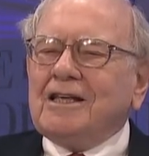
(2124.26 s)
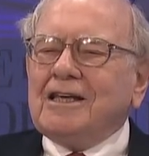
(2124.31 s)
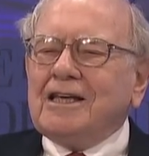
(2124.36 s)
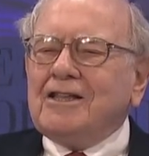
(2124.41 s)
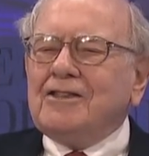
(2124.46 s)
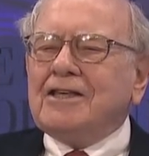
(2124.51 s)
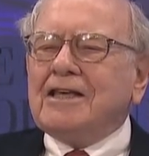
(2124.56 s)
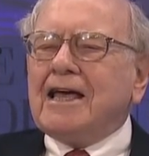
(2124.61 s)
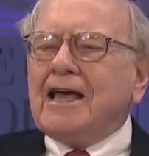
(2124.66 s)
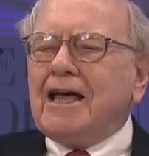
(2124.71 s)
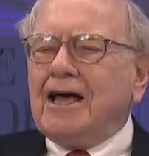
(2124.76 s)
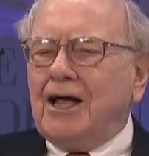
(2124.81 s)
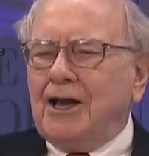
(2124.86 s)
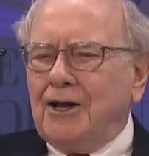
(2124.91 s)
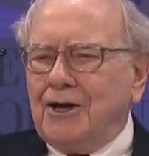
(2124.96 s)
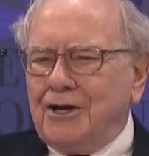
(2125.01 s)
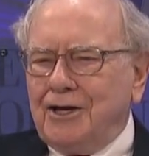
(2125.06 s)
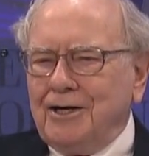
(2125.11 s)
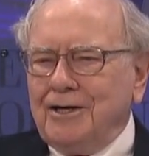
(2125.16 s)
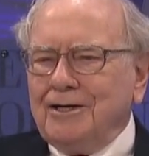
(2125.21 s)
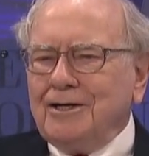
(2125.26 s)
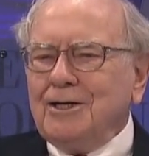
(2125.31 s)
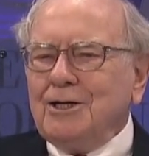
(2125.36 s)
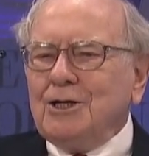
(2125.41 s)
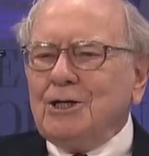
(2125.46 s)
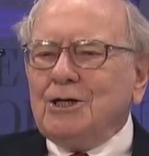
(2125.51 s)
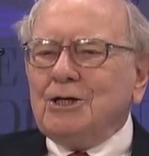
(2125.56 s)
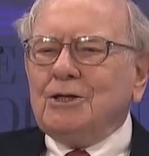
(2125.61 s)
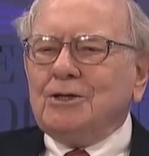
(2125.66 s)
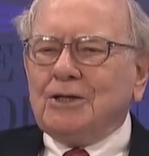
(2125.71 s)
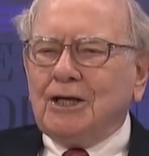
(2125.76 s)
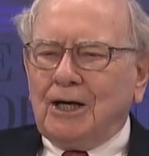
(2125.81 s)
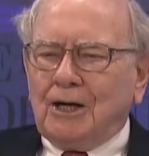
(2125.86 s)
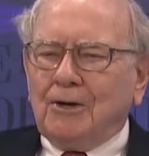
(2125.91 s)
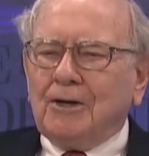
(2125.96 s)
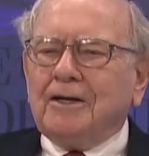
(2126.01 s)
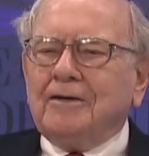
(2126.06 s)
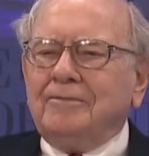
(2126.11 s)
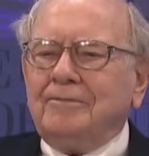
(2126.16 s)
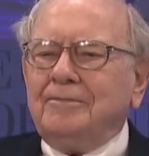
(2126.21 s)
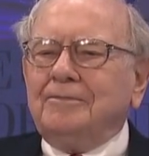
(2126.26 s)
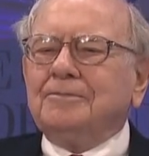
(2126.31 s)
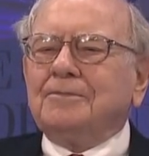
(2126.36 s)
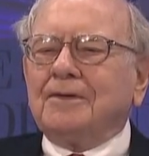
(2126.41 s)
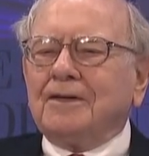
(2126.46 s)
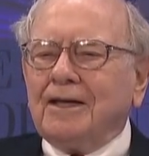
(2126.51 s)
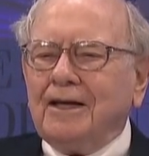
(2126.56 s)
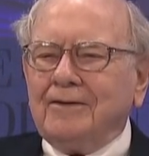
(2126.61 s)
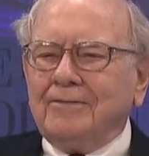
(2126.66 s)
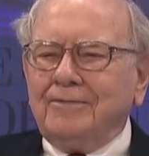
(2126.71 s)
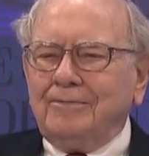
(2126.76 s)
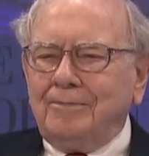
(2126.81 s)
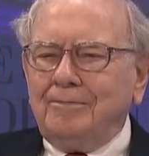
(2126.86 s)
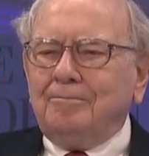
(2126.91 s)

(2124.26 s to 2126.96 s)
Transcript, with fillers: in the end, you know, if if